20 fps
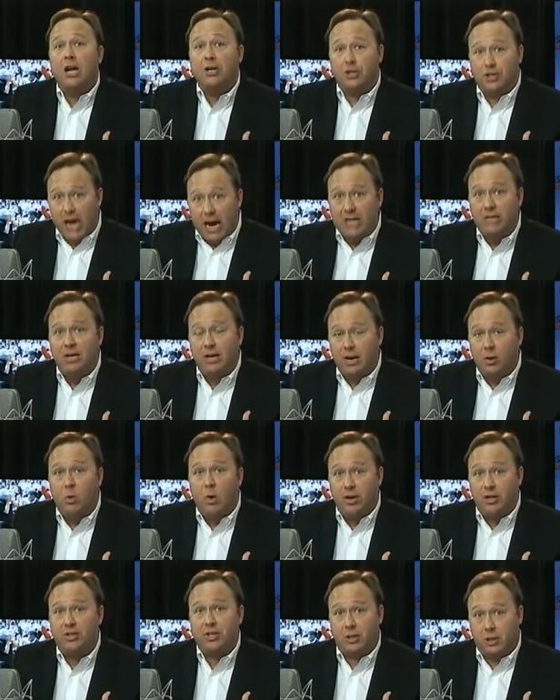
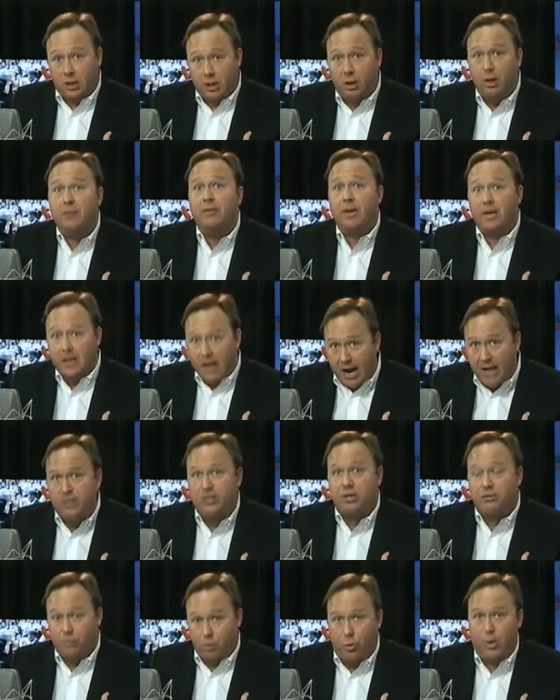ejecting what is clearly the
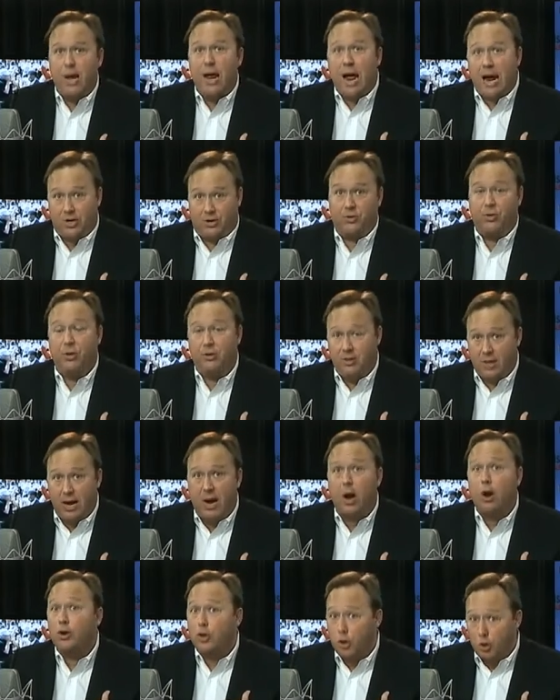guts of the reactor into
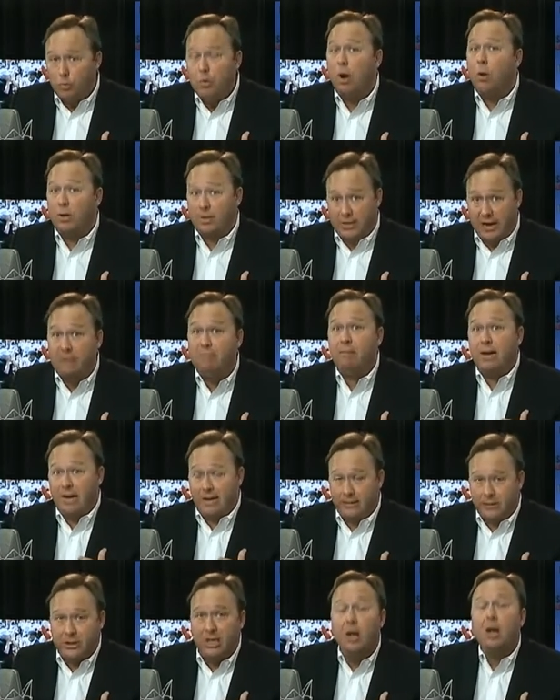the air. Do you know what that
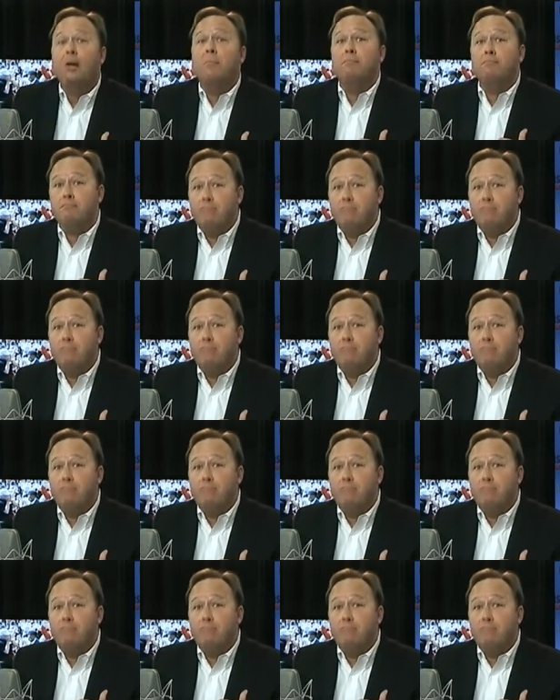means?